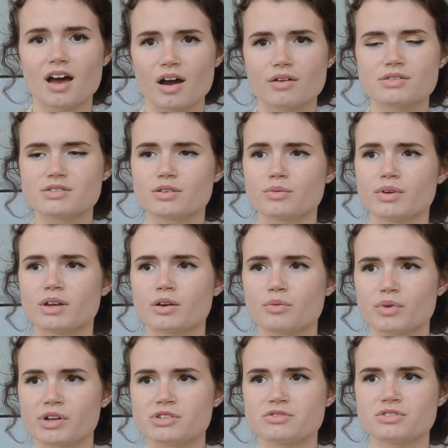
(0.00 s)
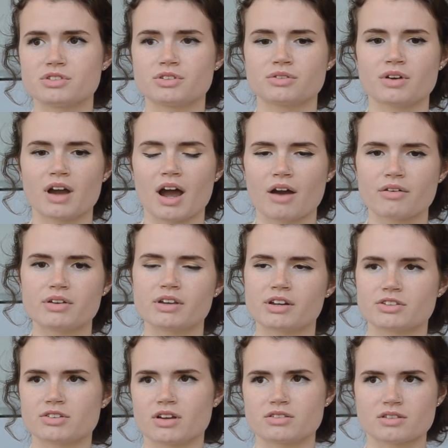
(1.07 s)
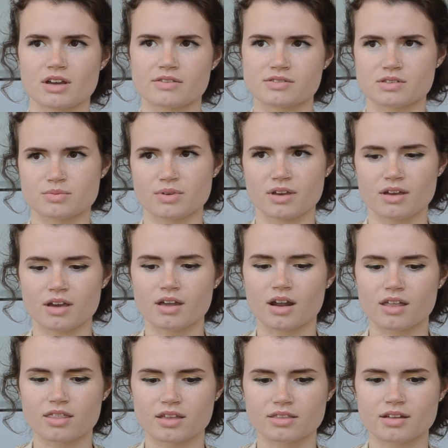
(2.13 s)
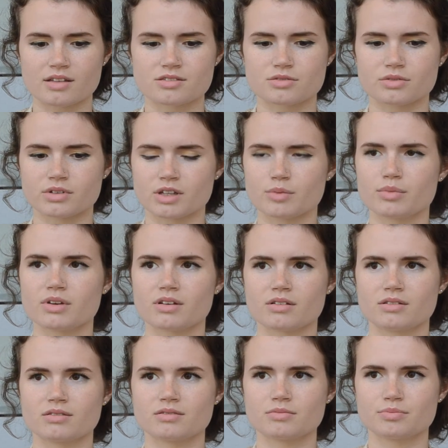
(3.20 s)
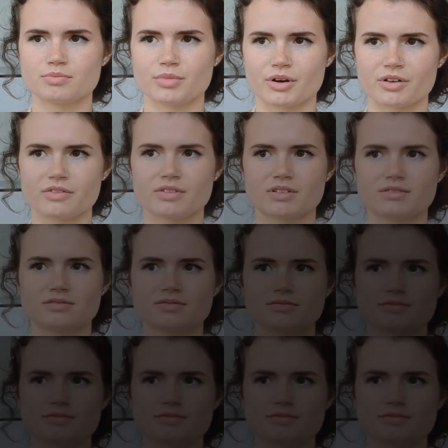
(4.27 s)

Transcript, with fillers: how was your week? What did you do? How are you going to change lives this week? And I think that's a really big part of it.